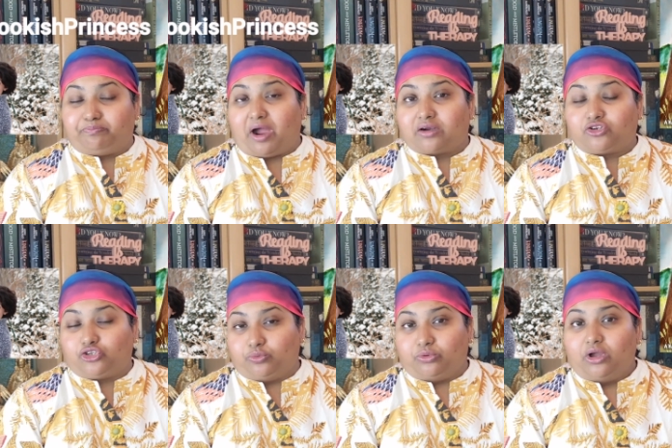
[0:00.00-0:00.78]

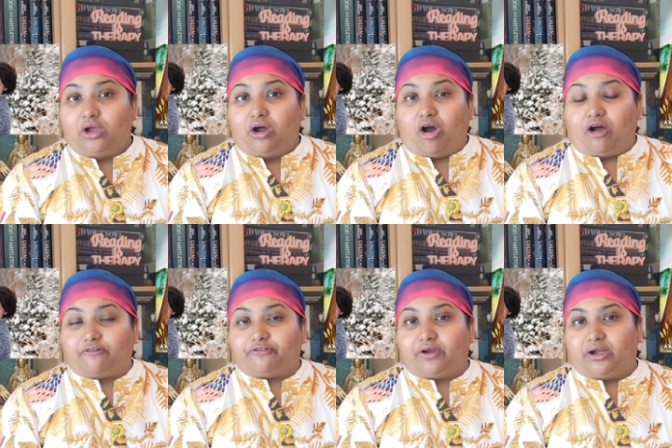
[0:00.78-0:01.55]
part 2
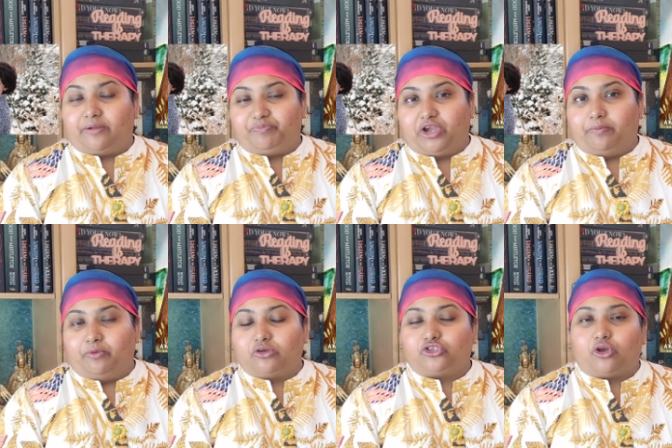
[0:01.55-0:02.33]
of her book.